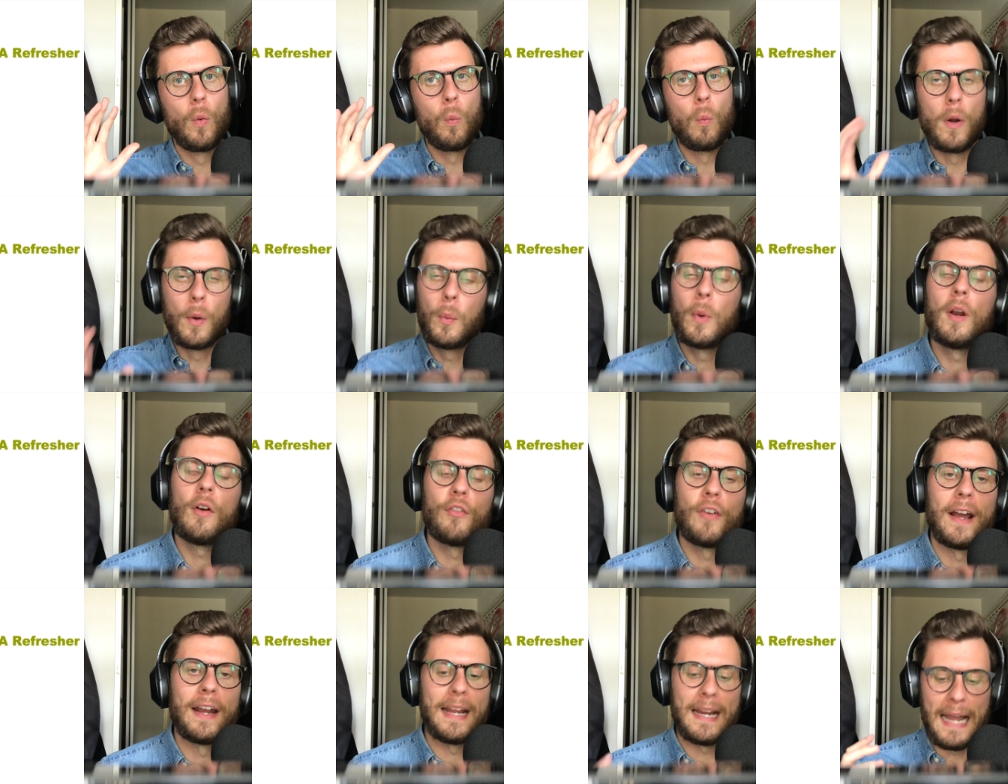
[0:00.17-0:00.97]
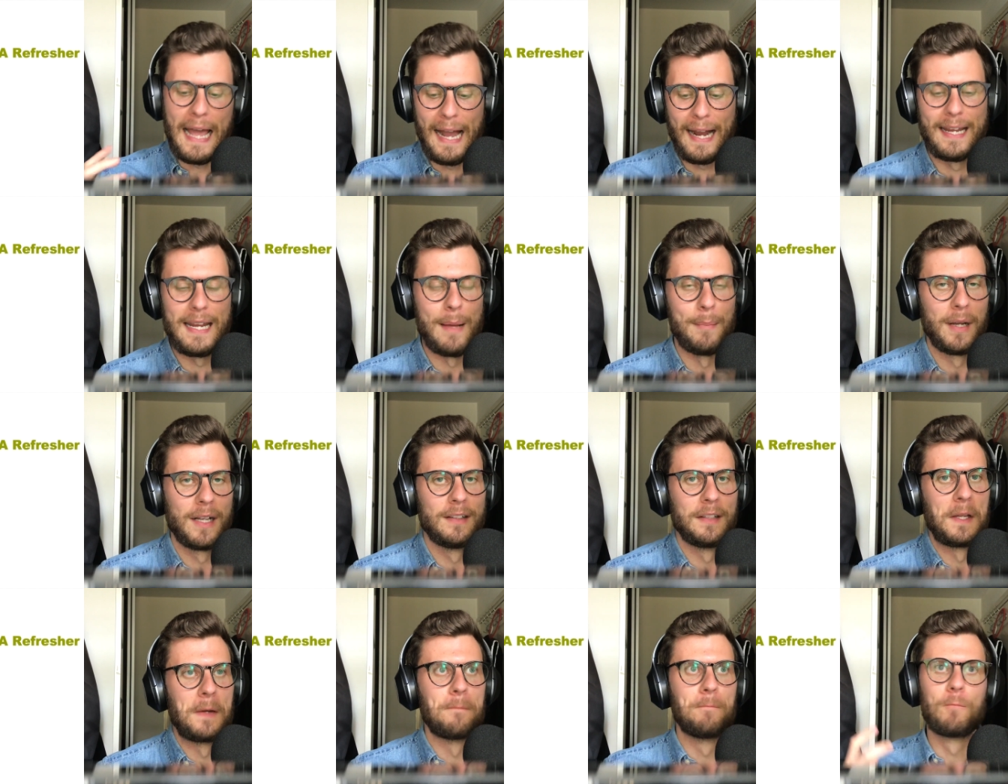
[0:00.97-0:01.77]
we're writing
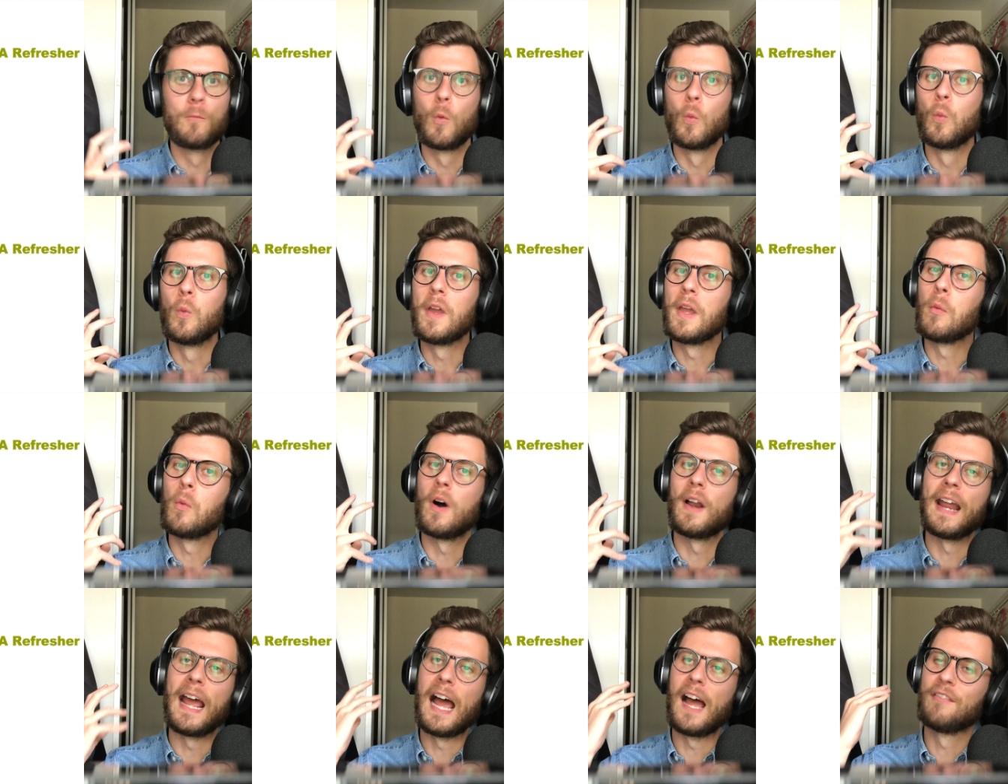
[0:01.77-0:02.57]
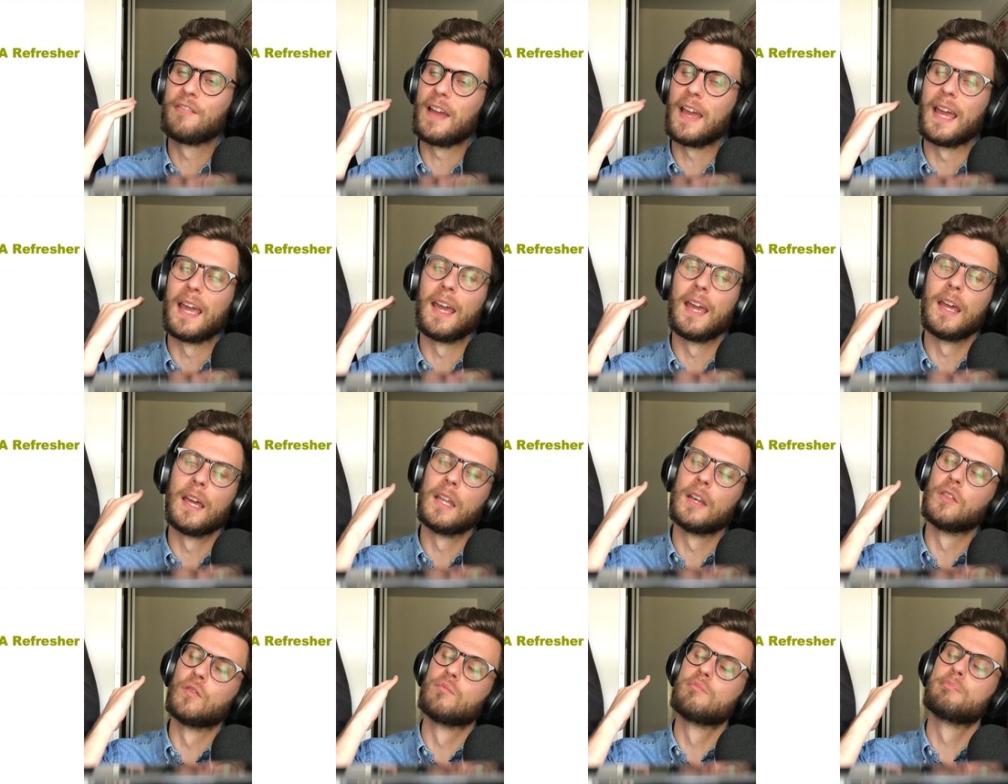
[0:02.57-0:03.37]
academically, we want to have a
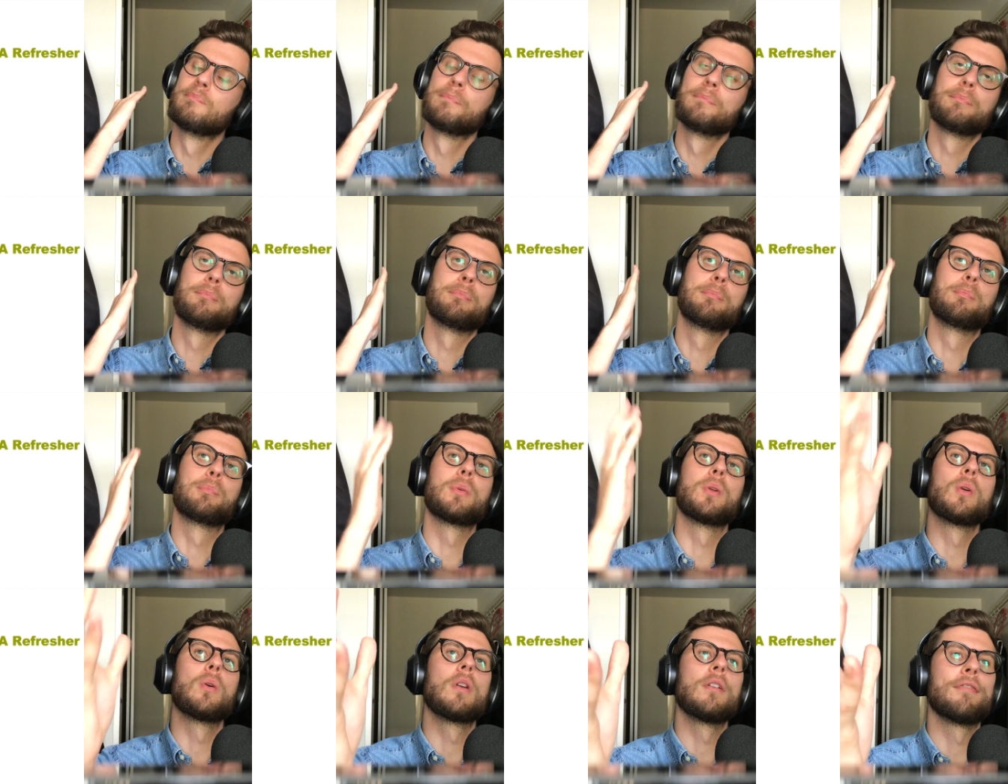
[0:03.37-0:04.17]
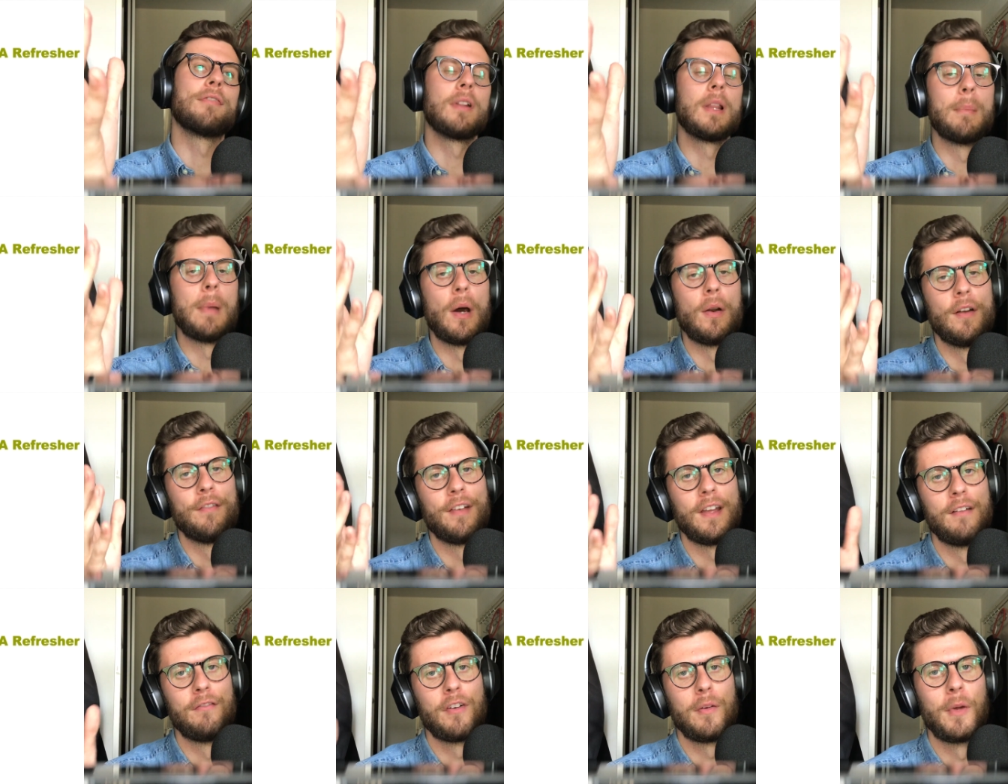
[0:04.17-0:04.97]
beautiful amount of
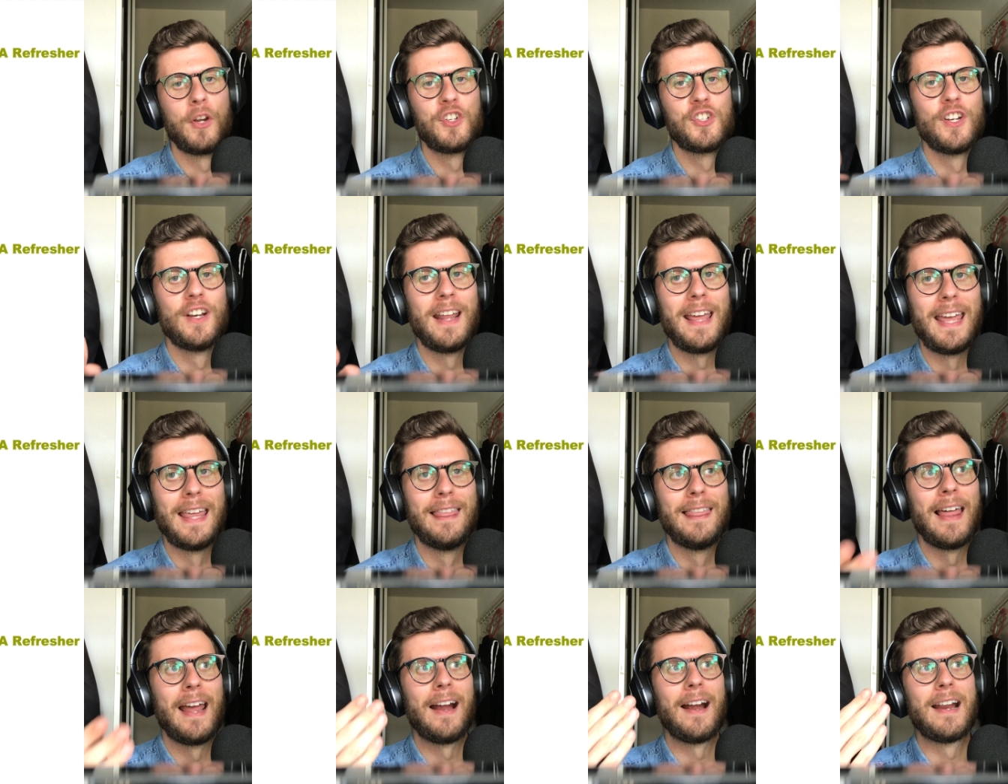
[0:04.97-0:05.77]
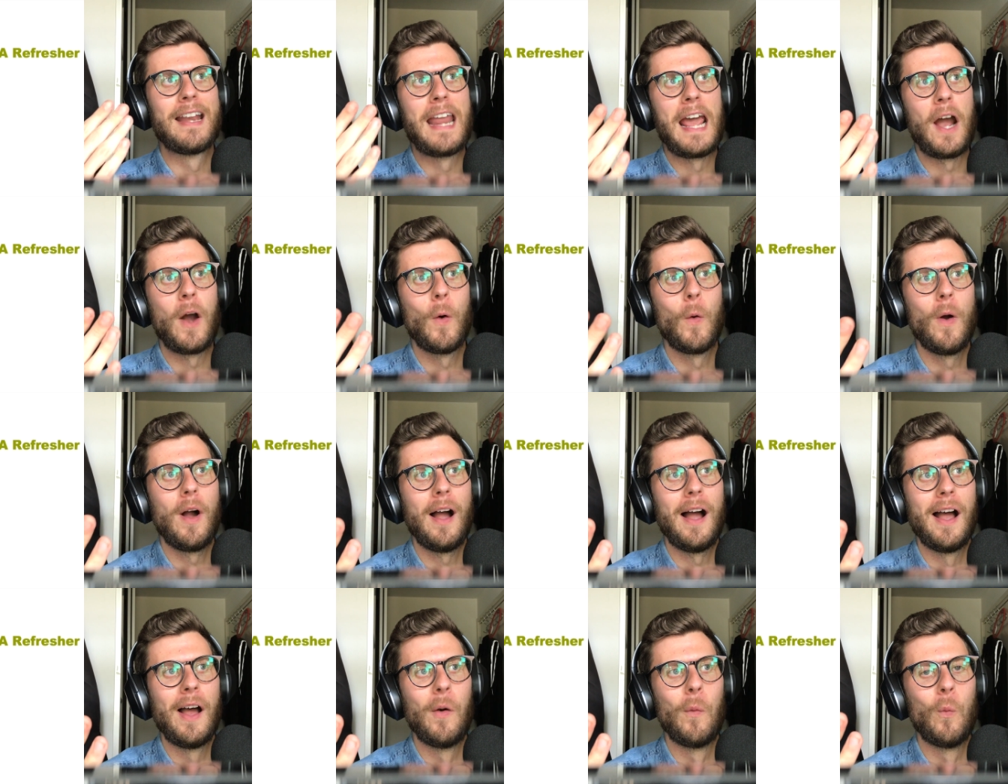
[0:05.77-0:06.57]
information in there. Now,
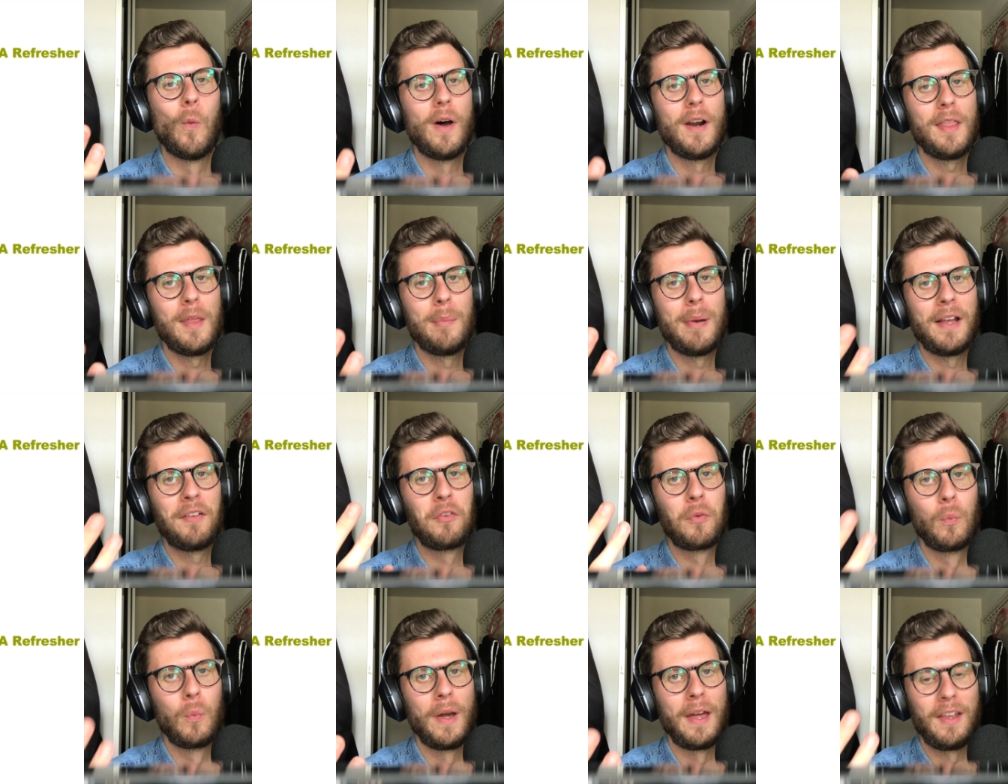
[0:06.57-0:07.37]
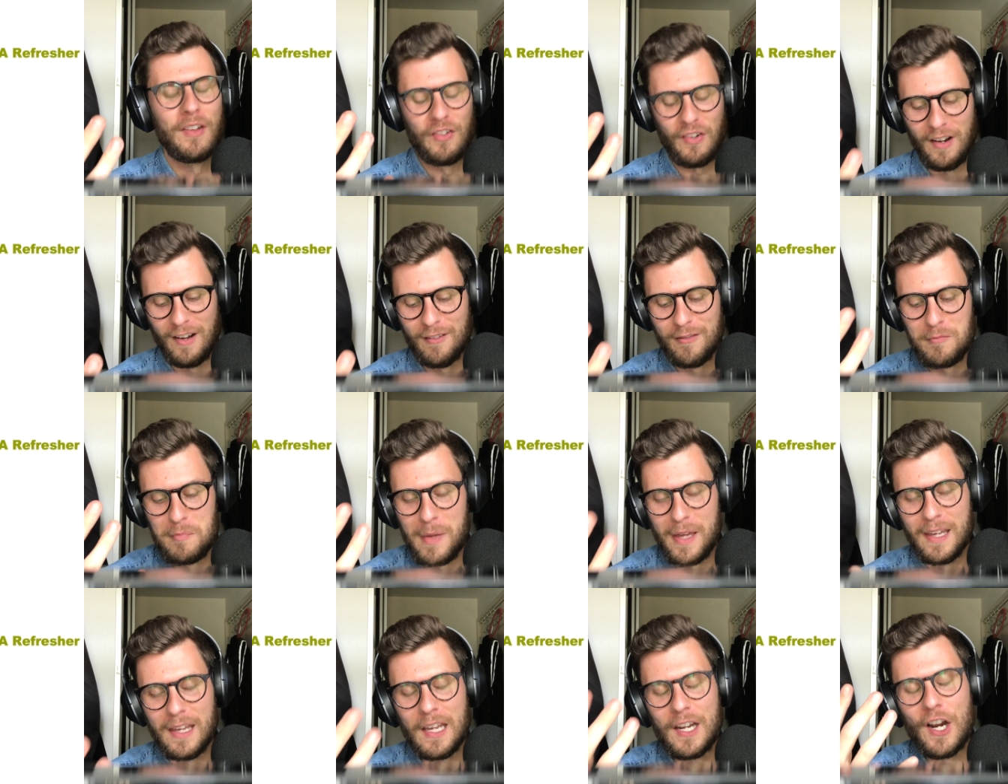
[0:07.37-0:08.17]
one of the best ways of
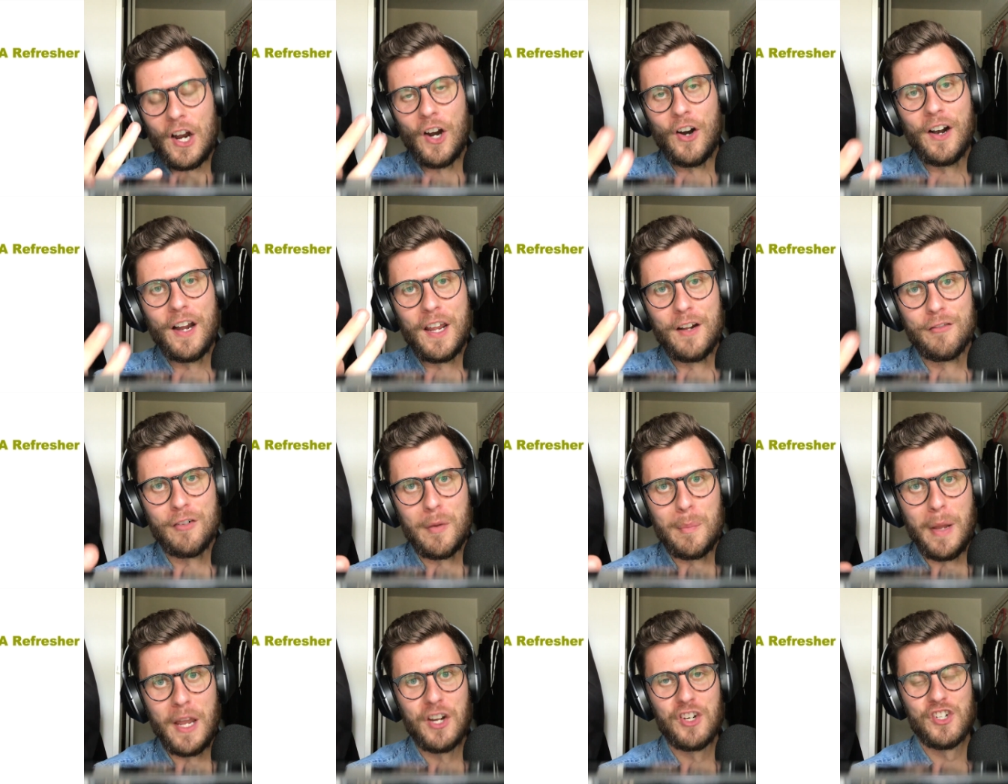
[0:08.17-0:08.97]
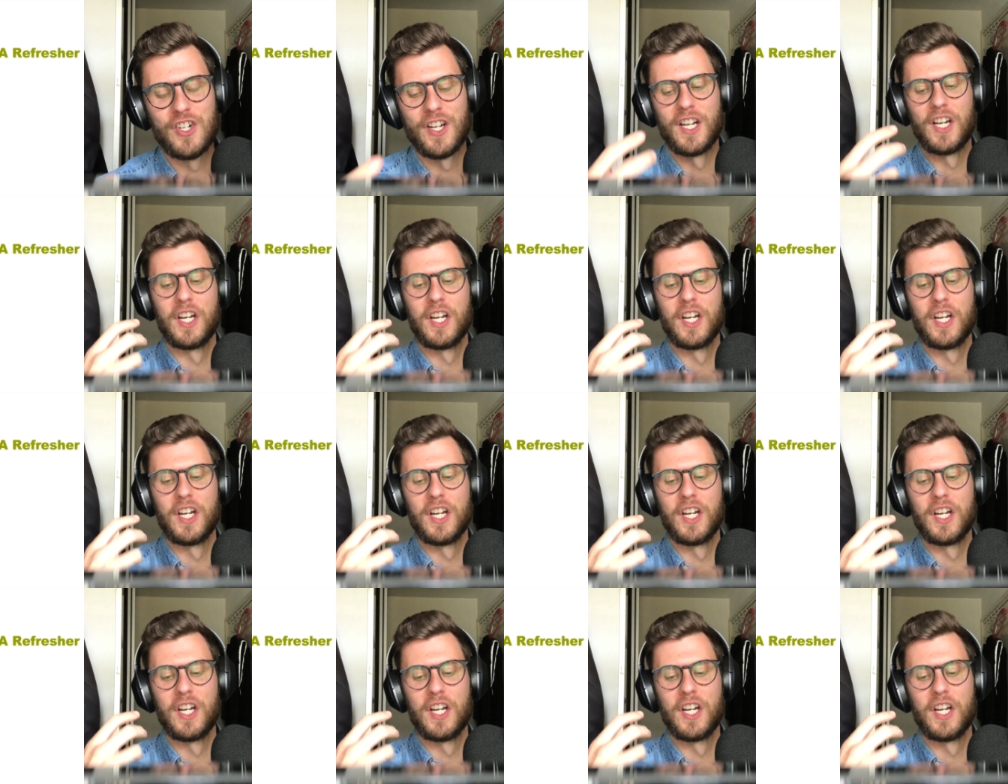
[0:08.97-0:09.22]
making our information